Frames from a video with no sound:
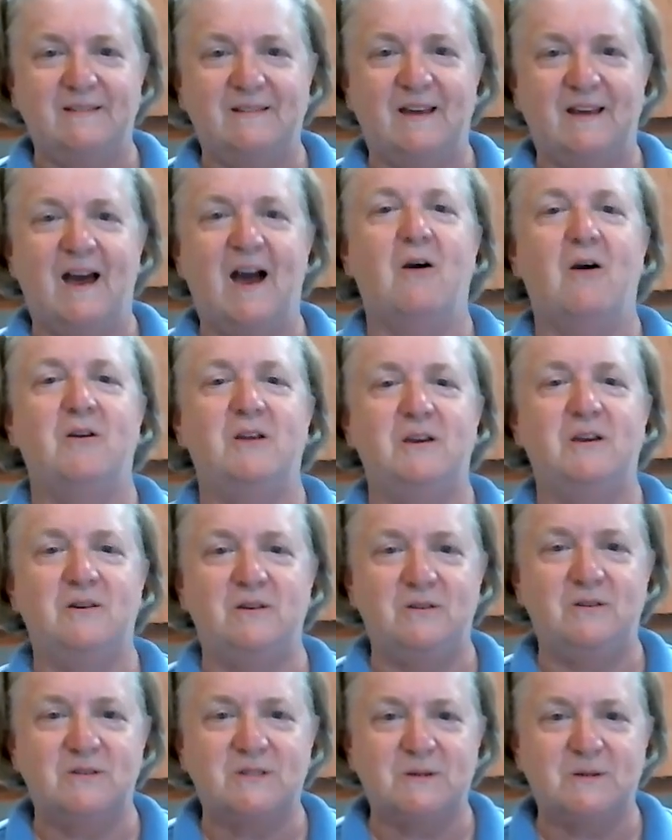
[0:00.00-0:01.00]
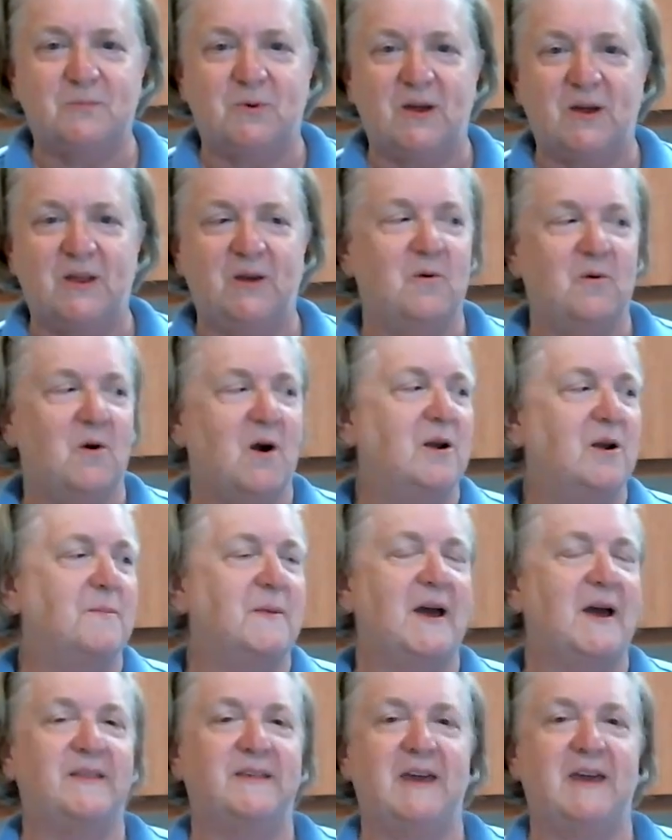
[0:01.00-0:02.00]
How do you use a boiling water
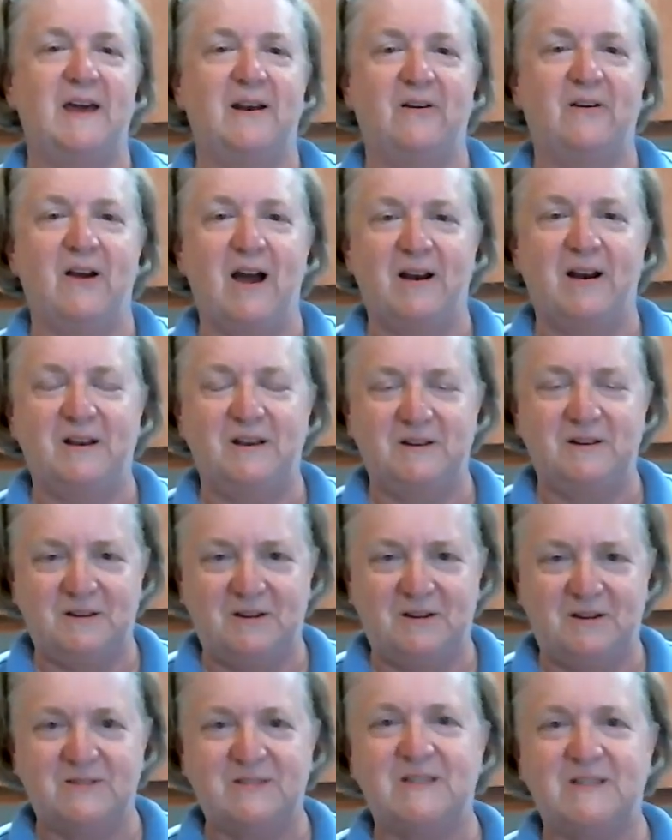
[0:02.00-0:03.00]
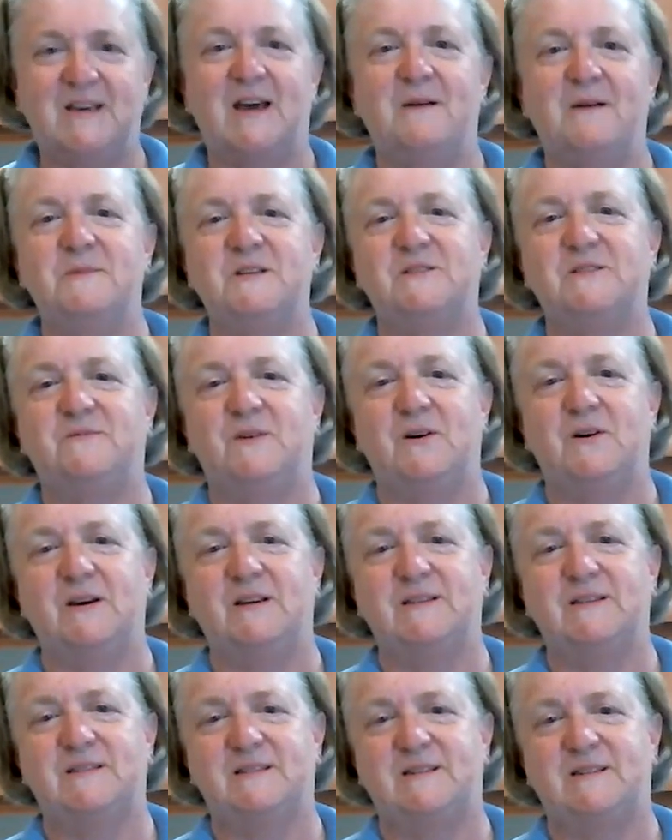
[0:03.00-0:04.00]
bath canner? How do you use the
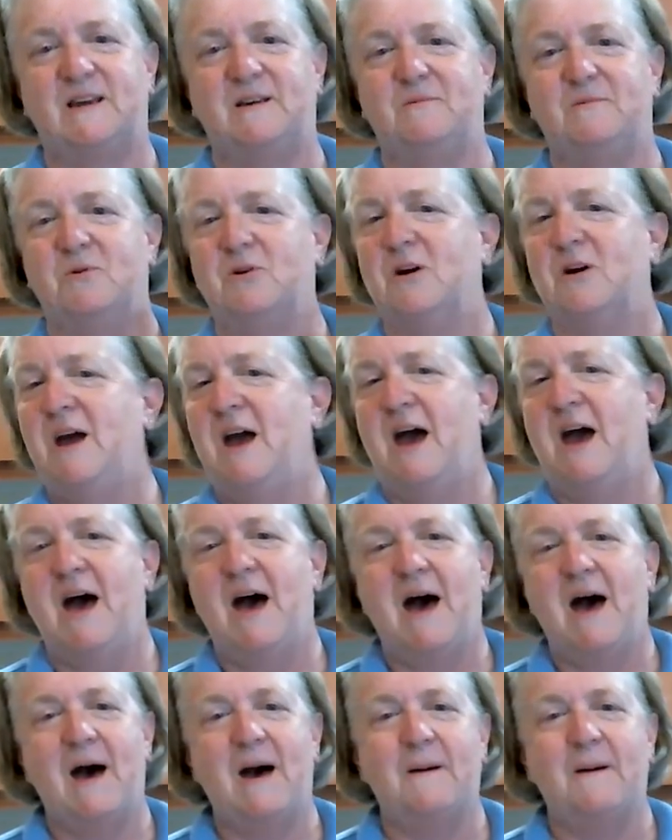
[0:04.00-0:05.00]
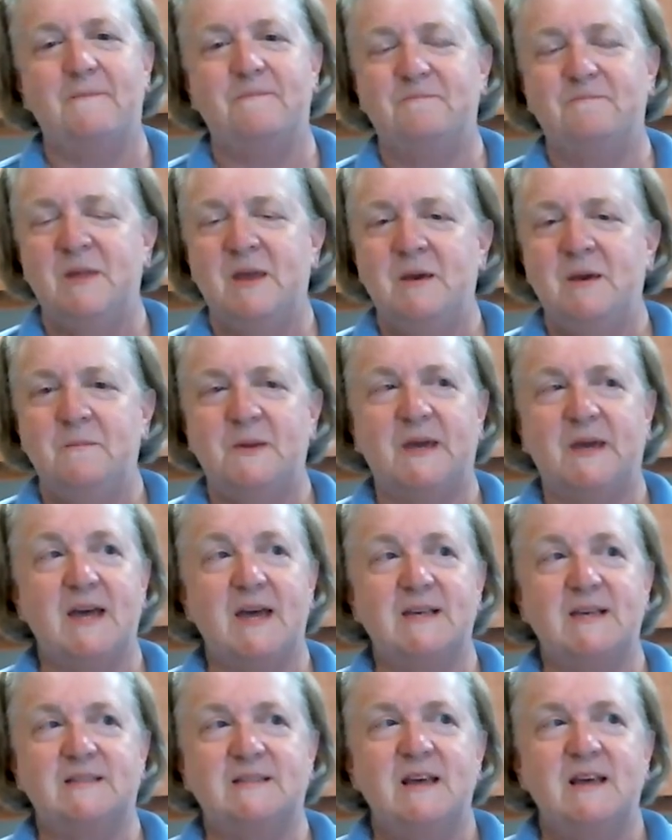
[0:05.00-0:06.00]
atmospheric steamer?
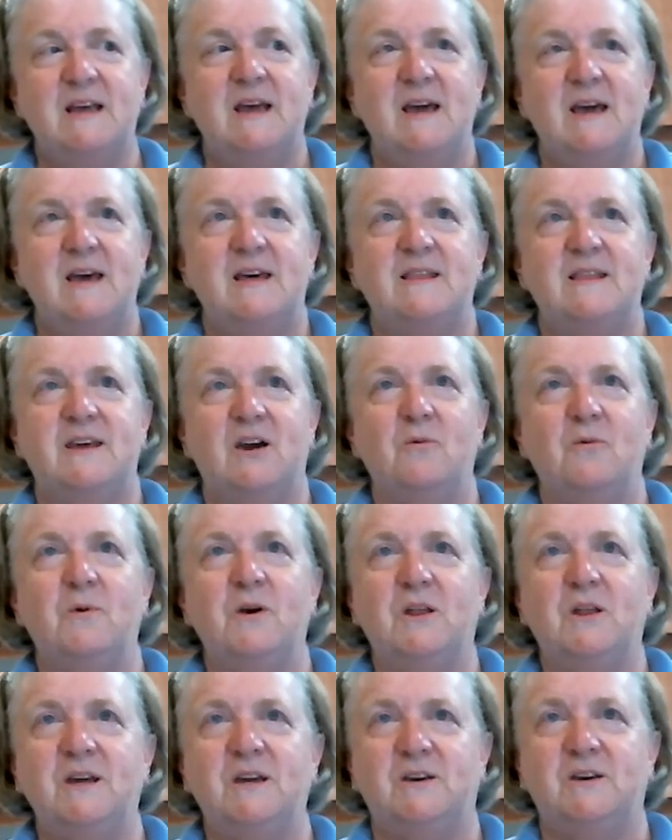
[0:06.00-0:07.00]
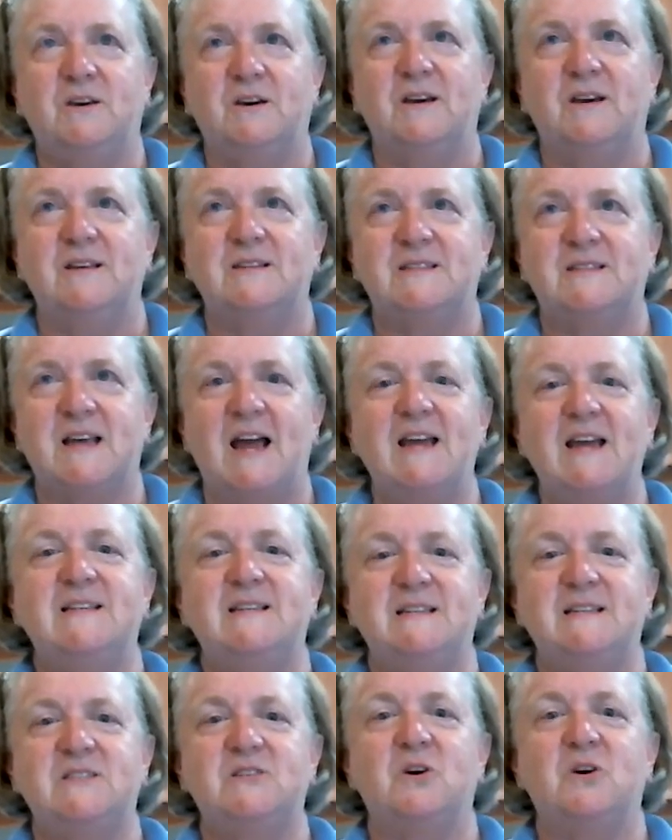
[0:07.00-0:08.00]
Because they're really good.
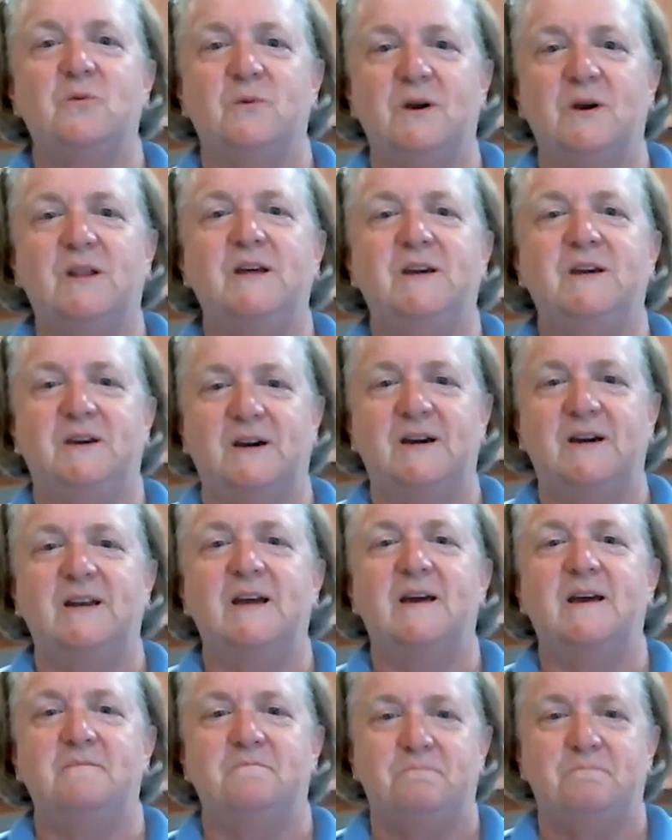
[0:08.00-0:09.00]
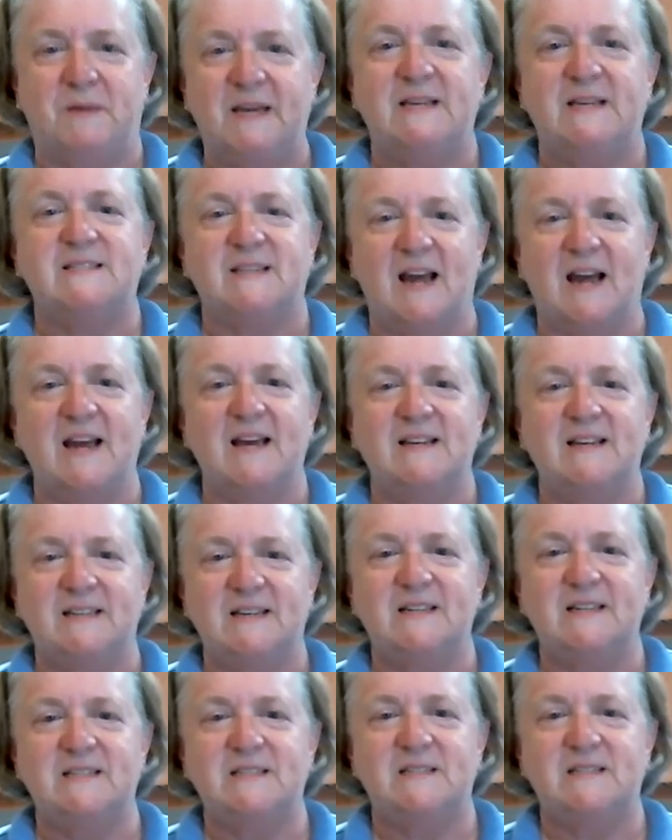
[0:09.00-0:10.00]
Scientists are really good at being
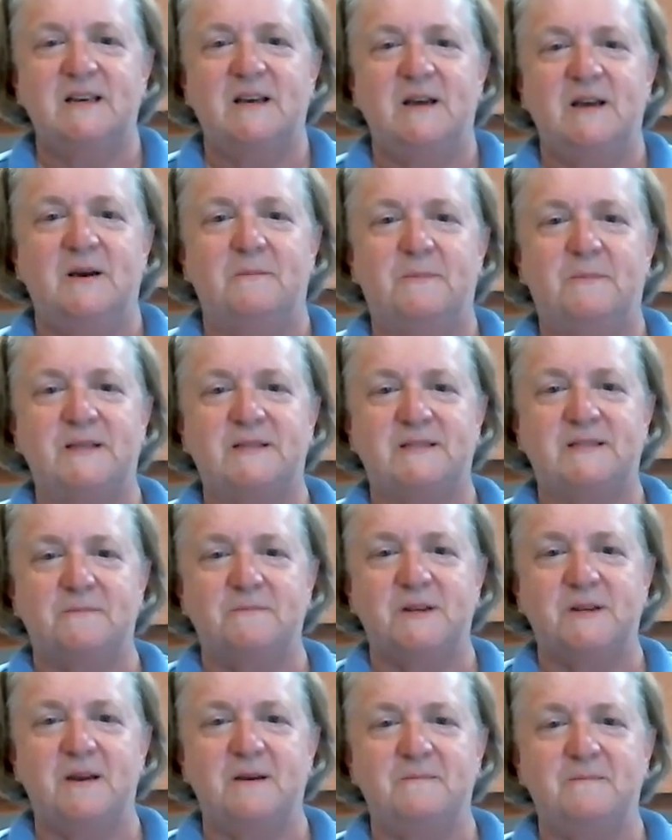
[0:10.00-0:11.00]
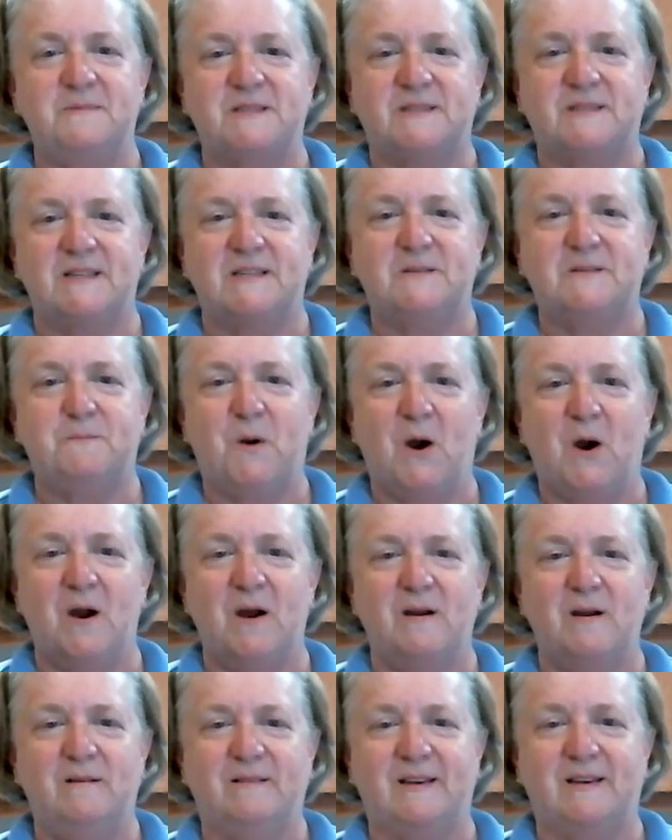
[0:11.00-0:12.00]
scientists, but sometimes this
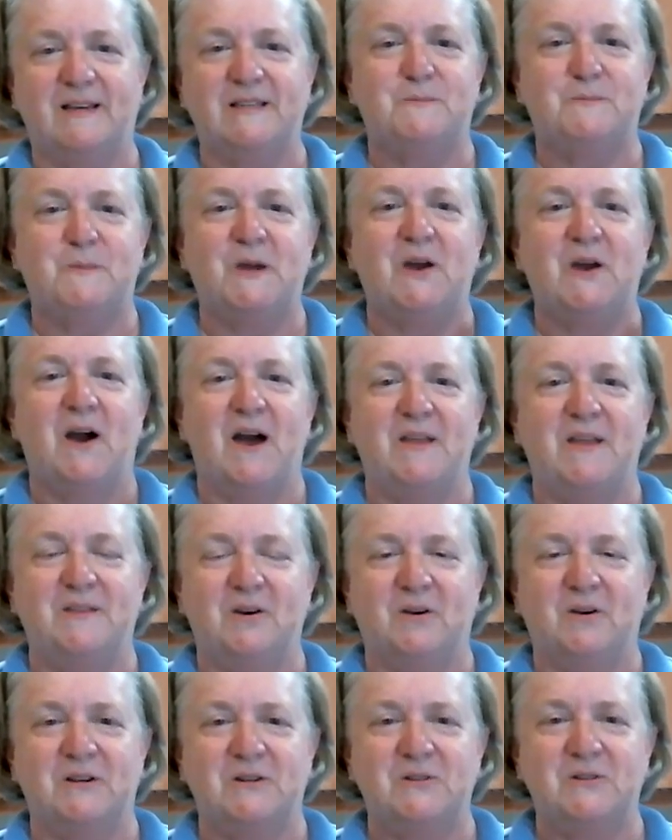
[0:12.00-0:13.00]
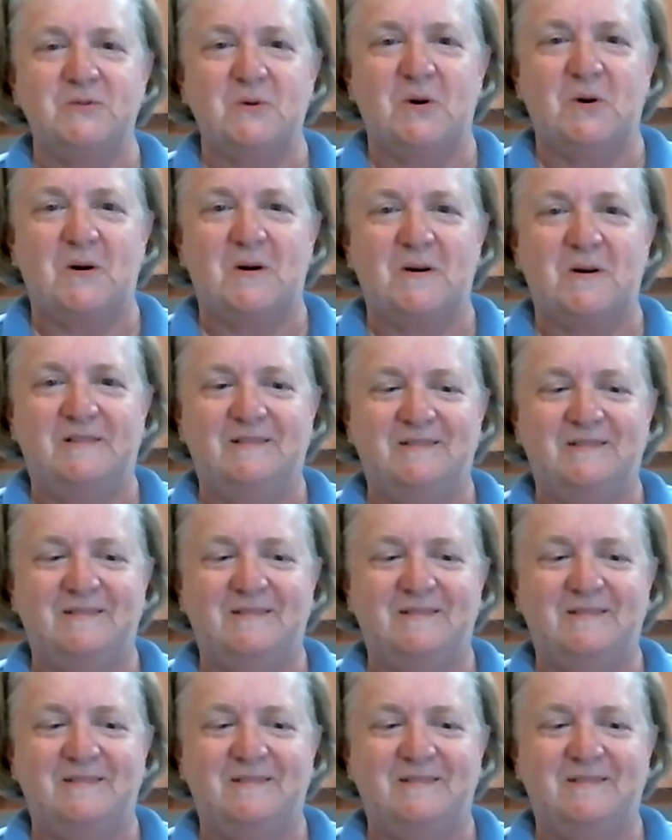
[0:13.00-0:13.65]
part gets beyond their control.